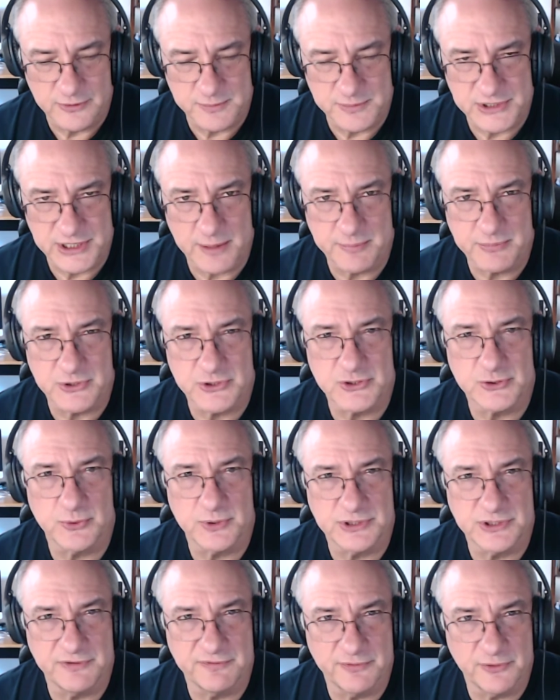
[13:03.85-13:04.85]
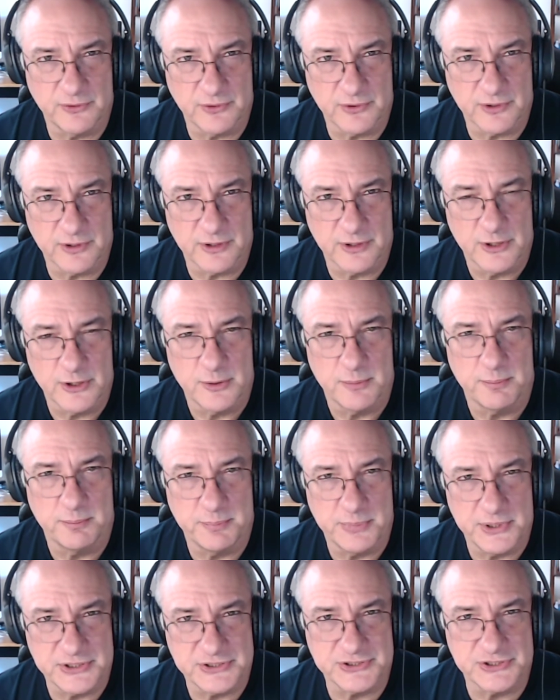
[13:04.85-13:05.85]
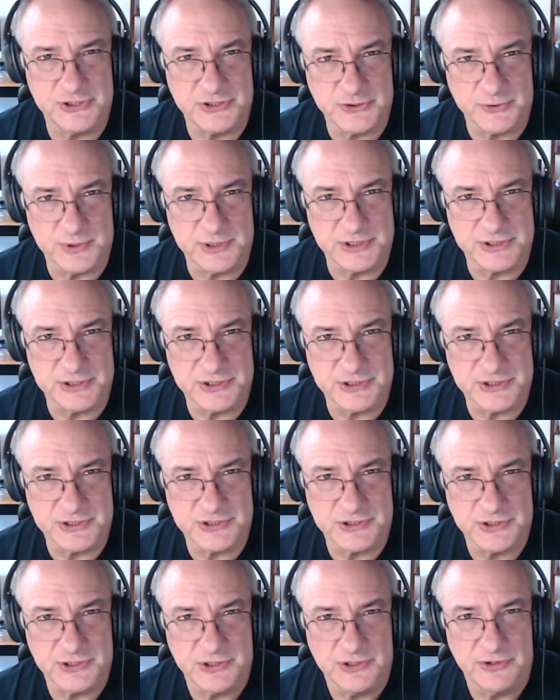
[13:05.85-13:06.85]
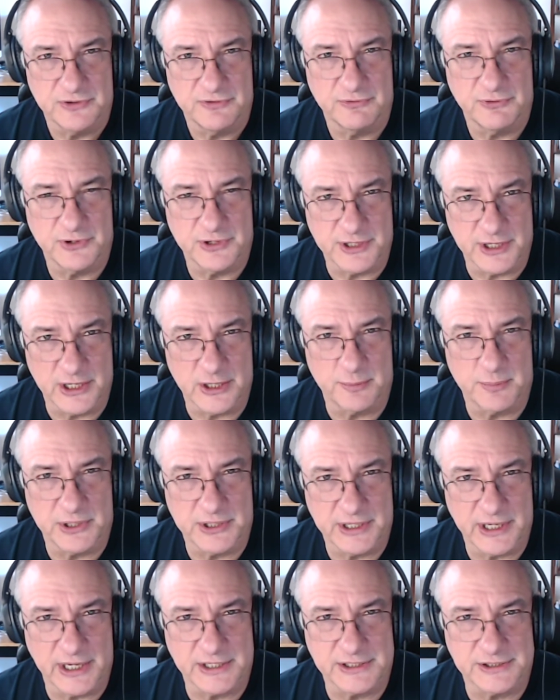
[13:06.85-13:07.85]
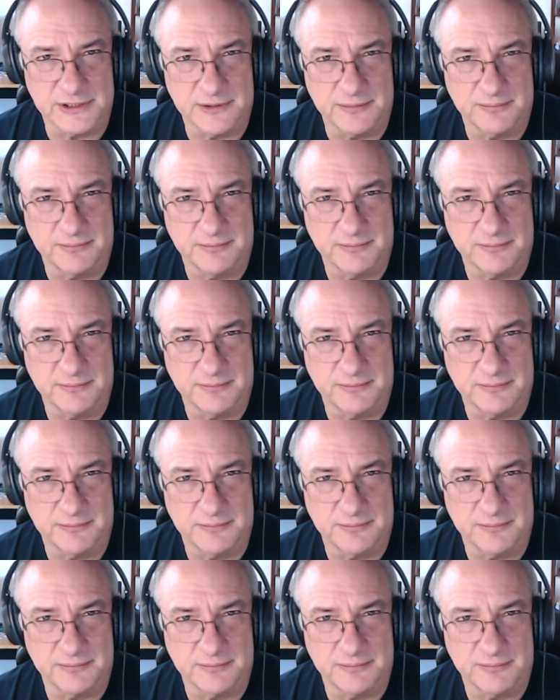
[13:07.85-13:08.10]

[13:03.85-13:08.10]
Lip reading: Chapter 24, Business Reasons for Data Protection.